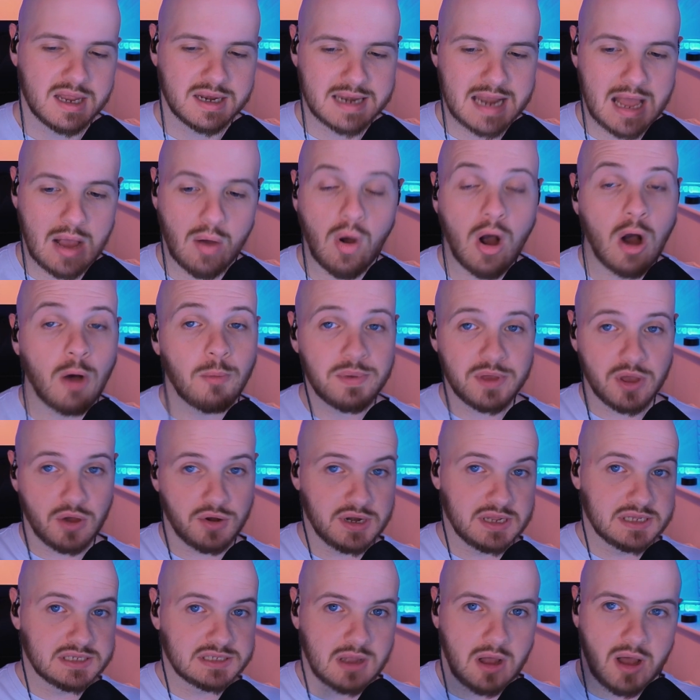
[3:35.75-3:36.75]
Now, I'll be
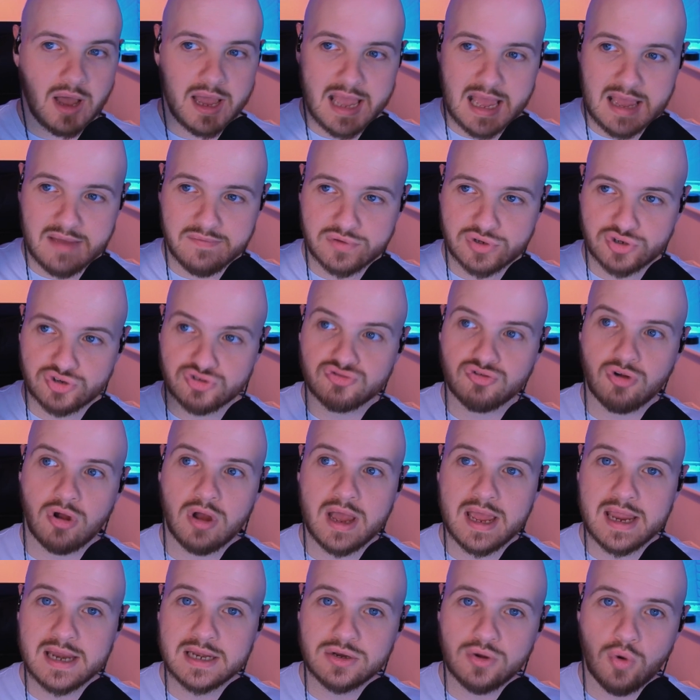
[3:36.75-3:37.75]
honest, I have
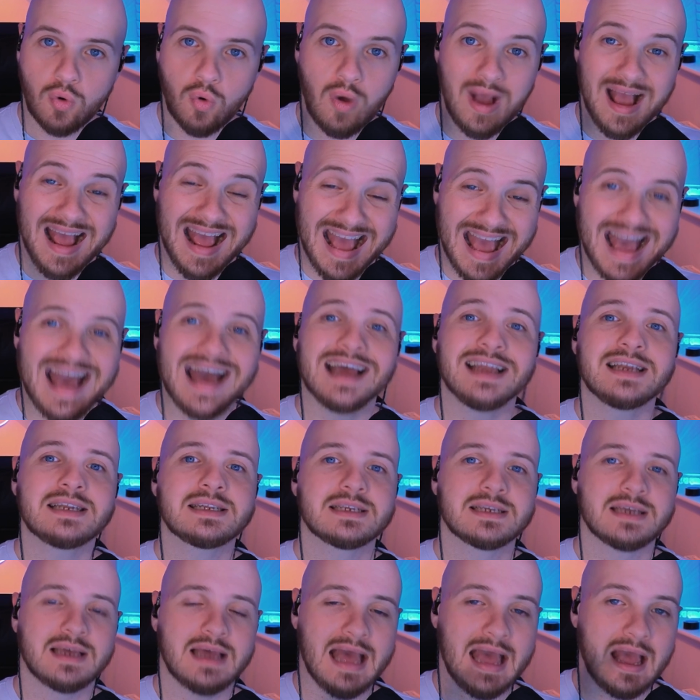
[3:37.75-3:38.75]
tried or had
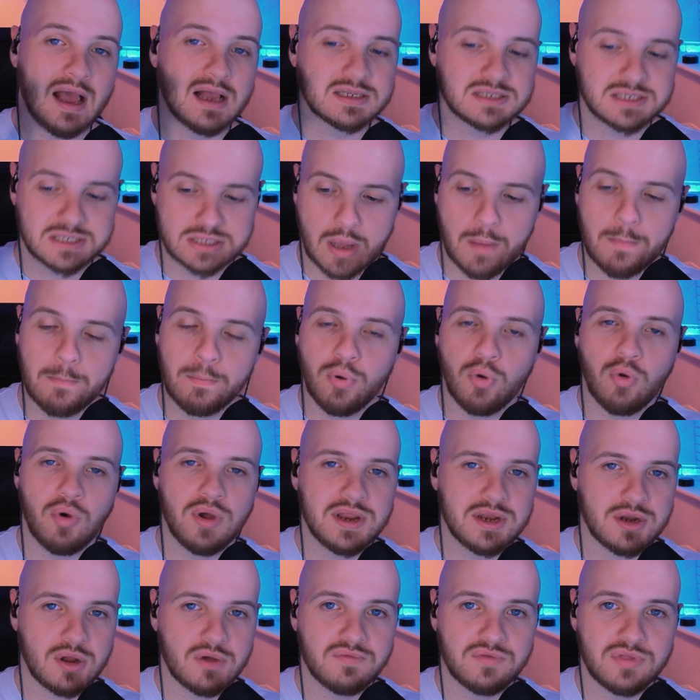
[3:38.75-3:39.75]
at some
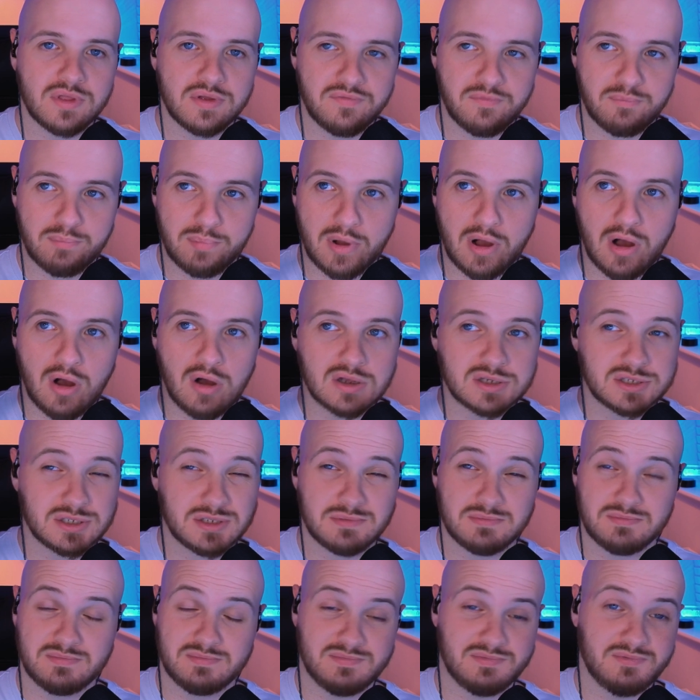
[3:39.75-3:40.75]
point over the past